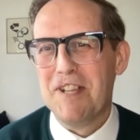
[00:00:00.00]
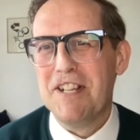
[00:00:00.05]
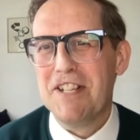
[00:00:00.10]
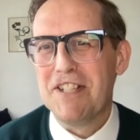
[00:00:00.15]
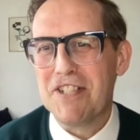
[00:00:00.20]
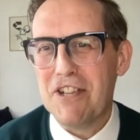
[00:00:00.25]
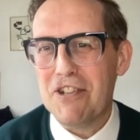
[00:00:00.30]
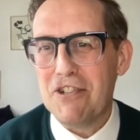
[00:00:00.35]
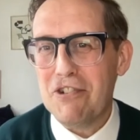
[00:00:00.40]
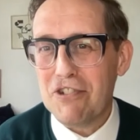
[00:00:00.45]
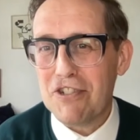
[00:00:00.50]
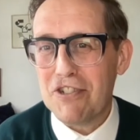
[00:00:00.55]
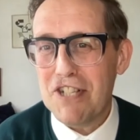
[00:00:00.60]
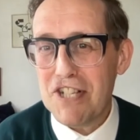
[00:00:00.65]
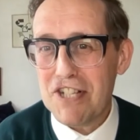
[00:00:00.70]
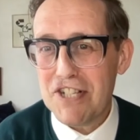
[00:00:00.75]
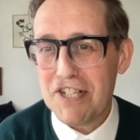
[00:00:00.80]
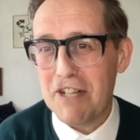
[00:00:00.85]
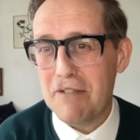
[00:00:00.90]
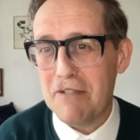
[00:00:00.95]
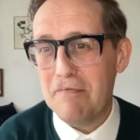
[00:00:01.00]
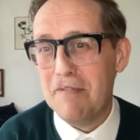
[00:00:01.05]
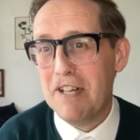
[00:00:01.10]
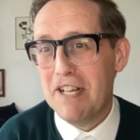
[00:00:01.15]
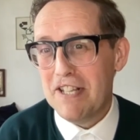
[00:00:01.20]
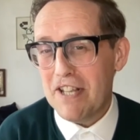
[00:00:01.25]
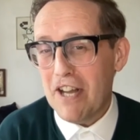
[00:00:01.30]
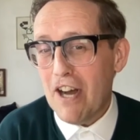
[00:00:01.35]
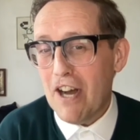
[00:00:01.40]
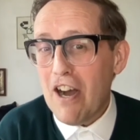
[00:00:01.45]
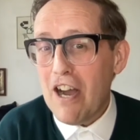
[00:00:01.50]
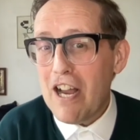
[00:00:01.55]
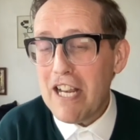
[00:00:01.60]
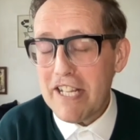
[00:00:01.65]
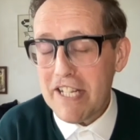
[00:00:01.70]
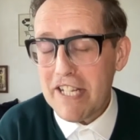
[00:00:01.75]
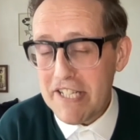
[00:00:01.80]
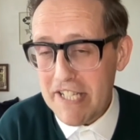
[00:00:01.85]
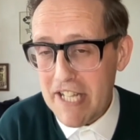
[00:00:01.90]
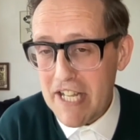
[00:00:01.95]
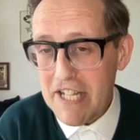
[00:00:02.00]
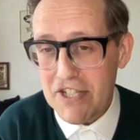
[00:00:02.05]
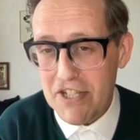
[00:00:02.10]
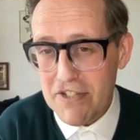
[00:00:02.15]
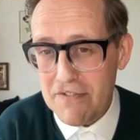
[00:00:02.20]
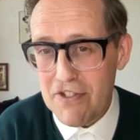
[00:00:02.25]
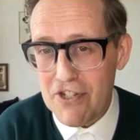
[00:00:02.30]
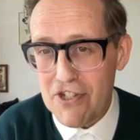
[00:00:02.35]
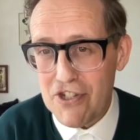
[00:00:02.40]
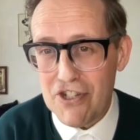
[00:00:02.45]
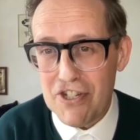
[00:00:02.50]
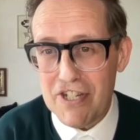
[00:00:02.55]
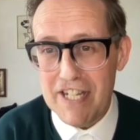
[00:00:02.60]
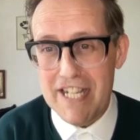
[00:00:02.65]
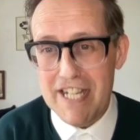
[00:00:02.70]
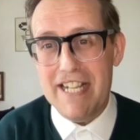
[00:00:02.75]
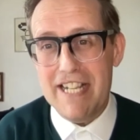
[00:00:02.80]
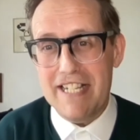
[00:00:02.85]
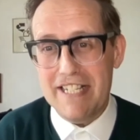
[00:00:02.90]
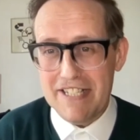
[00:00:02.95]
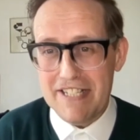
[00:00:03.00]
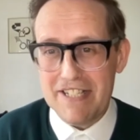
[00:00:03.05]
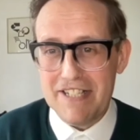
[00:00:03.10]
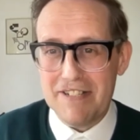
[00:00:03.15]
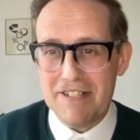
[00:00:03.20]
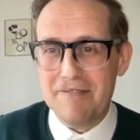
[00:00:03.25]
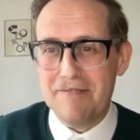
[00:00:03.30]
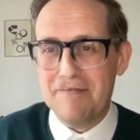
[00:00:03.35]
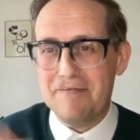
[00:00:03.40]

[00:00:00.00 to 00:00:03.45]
So your okay. system, the highly condensed version is